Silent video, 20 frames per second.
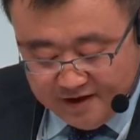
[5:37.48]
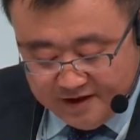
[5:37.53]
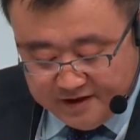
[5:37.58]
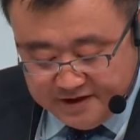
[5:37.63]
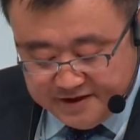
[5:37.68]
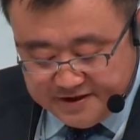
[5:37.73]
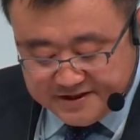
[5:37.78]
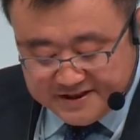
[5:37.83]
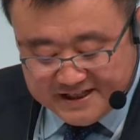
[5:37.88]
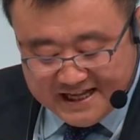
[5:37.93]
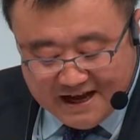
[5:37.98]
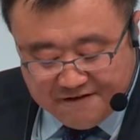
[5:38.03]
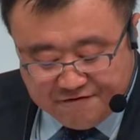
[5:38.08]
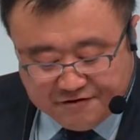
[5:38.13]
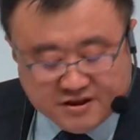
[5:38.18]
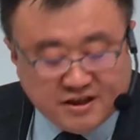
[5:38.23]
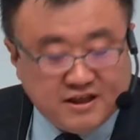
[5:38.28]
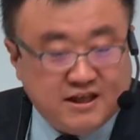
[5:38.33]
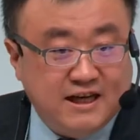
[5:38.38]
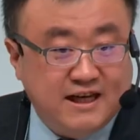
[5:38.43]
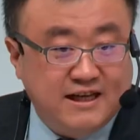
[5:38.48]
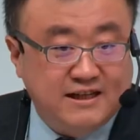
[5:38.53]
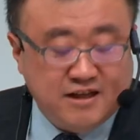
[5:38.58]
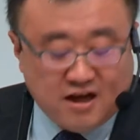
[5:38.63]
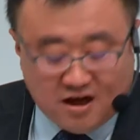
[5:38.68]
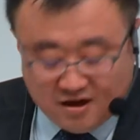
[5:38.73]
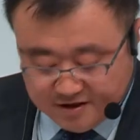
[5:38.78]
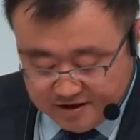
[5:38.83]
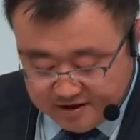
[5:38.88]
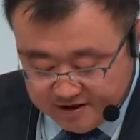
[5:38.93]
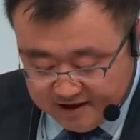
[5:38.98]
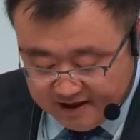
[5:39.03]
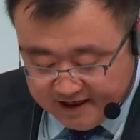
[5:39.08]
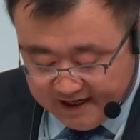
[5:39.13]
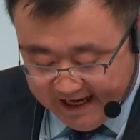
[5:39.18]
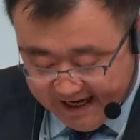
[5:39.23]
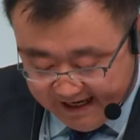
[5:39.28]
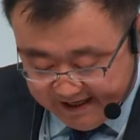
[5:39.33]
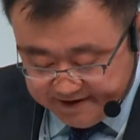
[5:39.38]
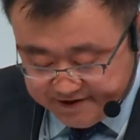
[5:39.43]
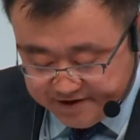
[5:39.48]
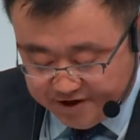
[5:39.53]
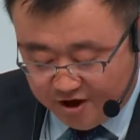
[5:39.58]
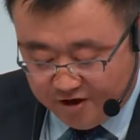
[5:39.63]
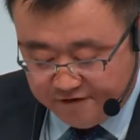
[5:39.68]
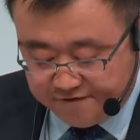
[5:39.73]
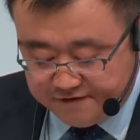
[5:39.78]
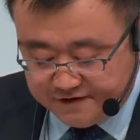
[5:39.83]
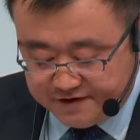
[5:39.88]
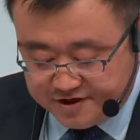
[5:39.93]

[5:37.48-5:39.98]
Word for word: It's definitely not the case of